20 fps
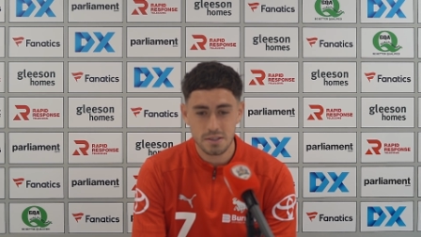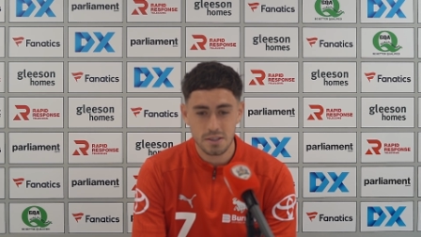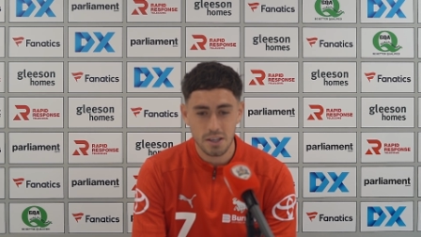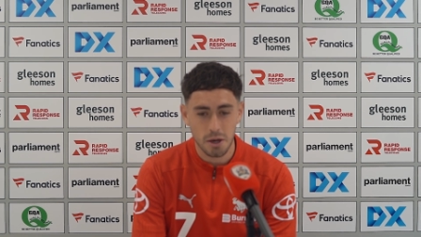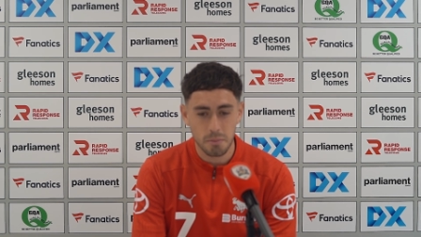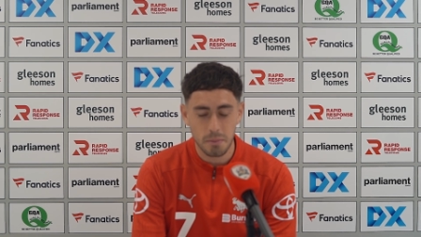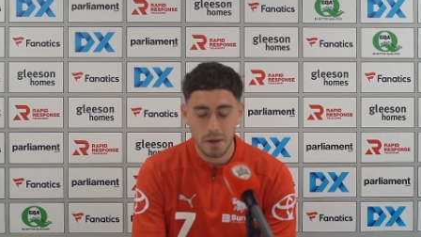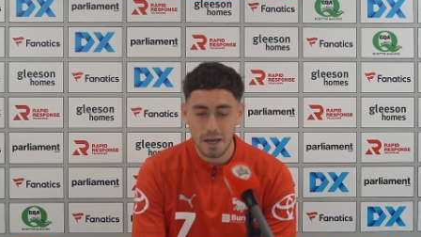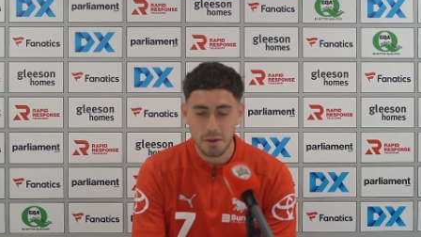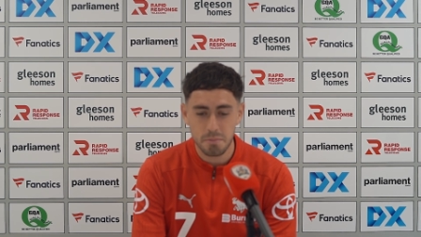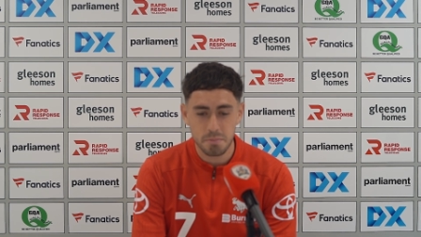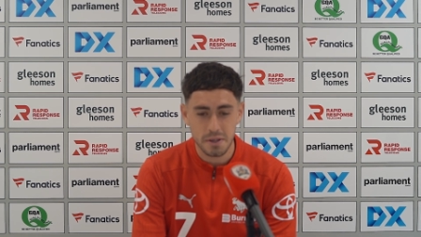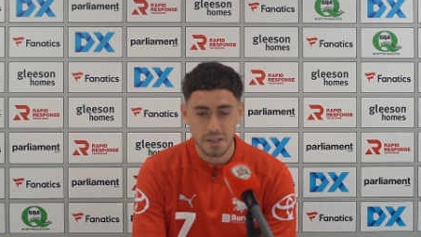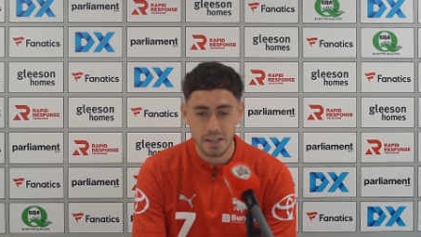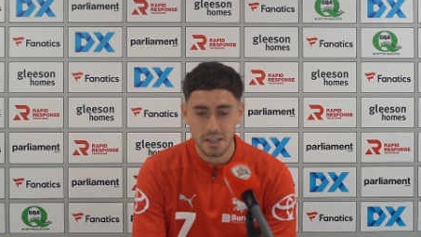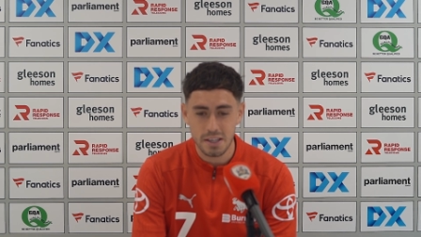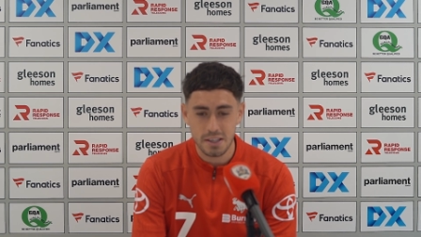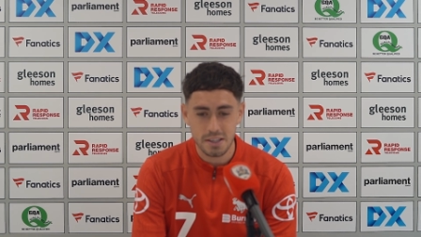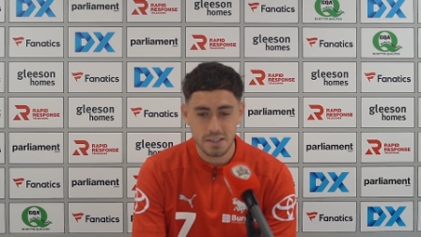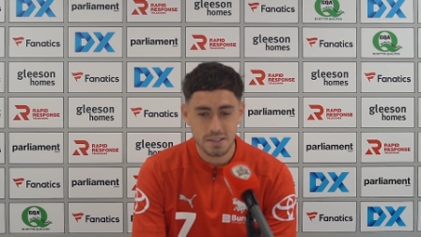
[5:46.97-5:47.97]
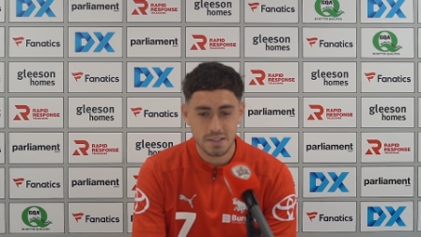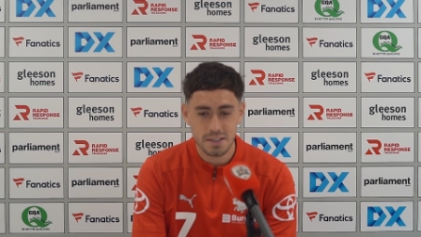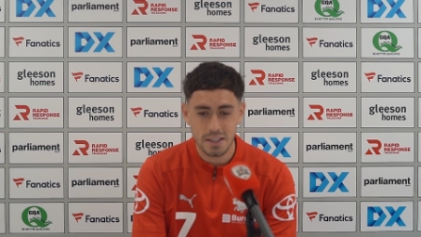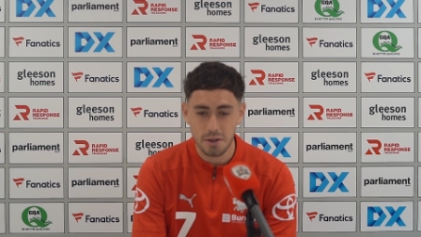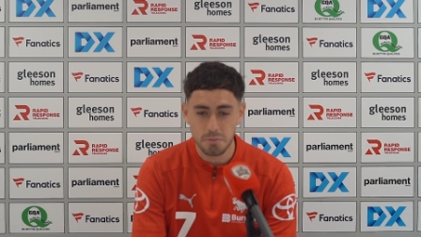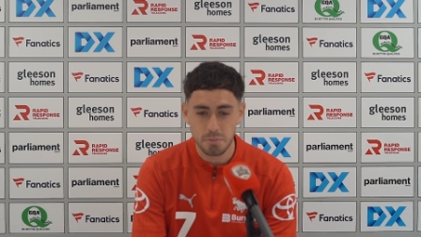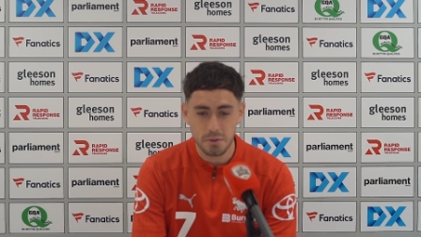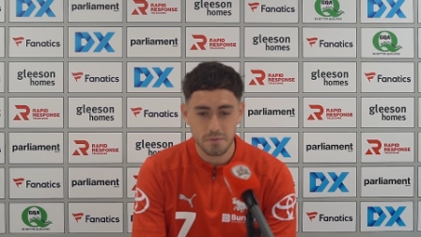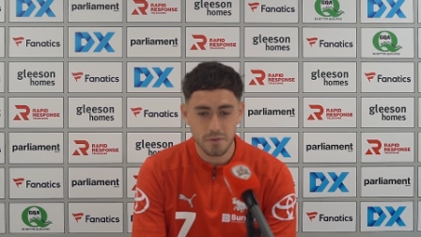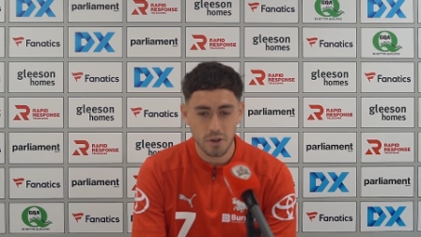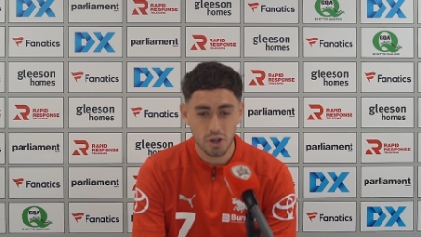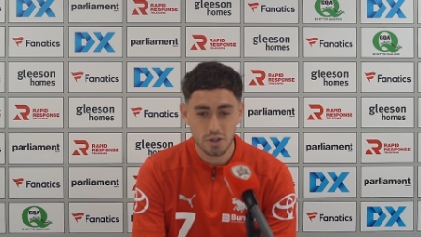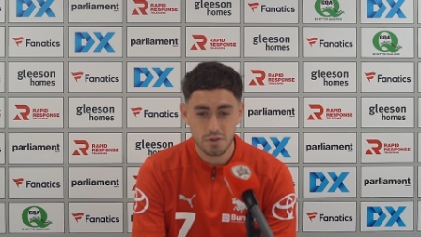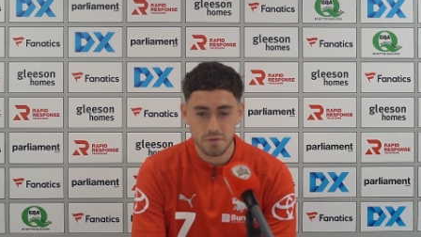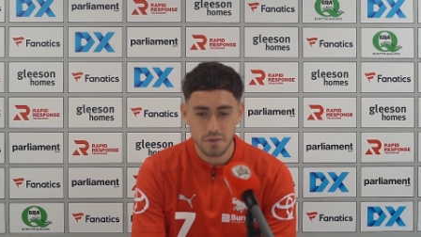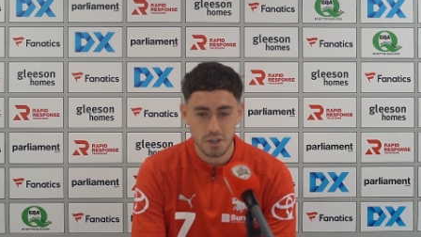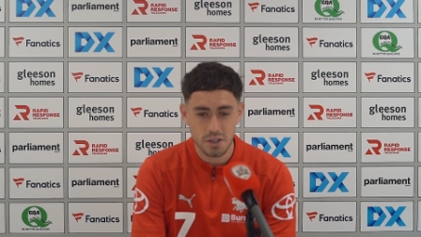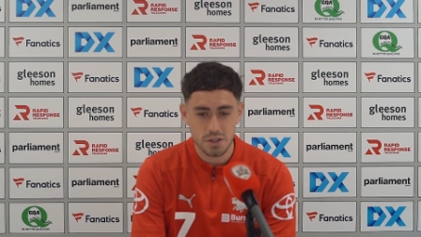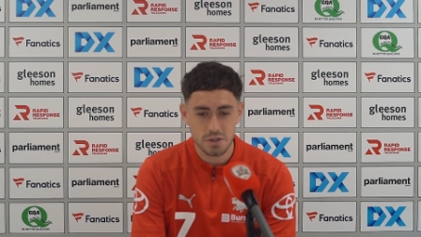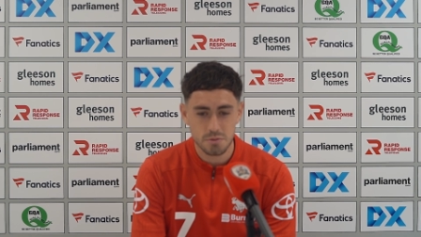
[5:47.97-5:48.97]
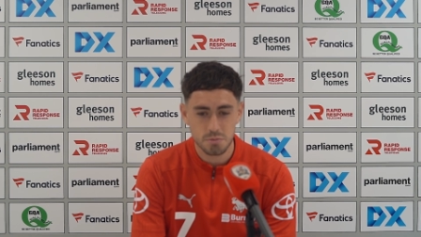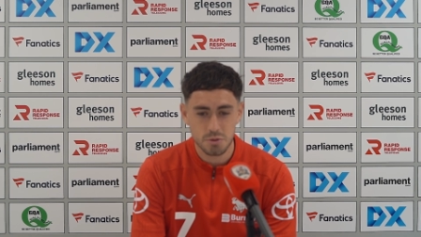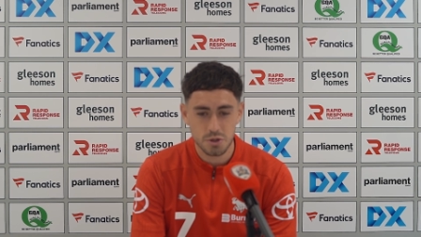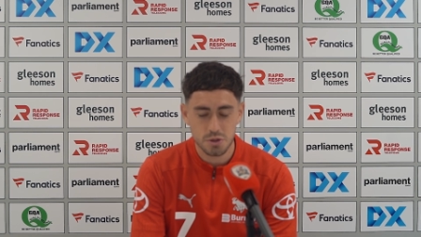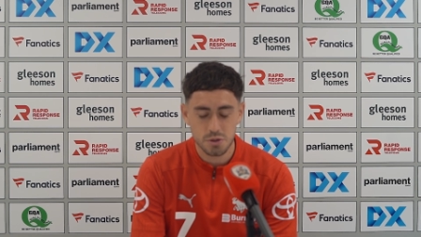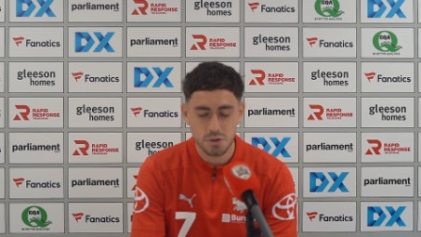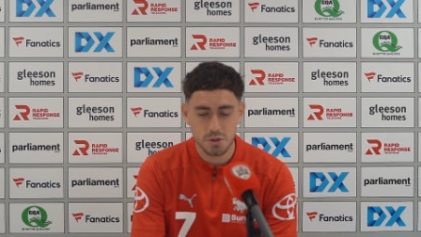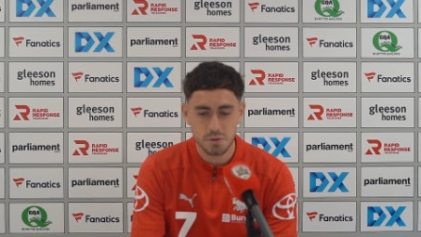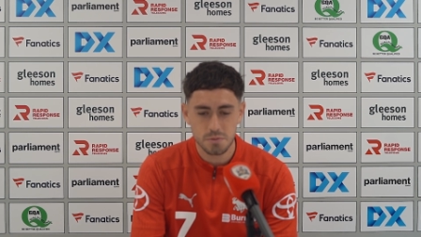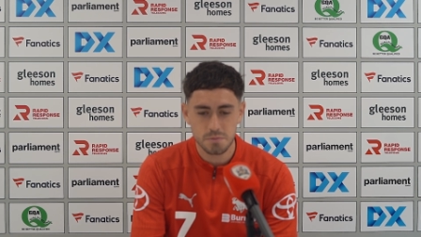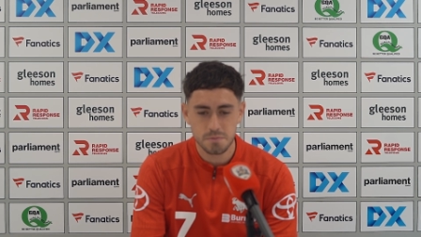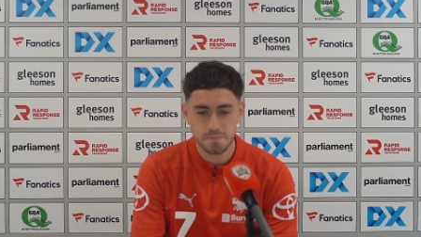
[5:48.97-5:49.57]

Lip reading: I'm happy, and that'll be vice versa, I'm sure.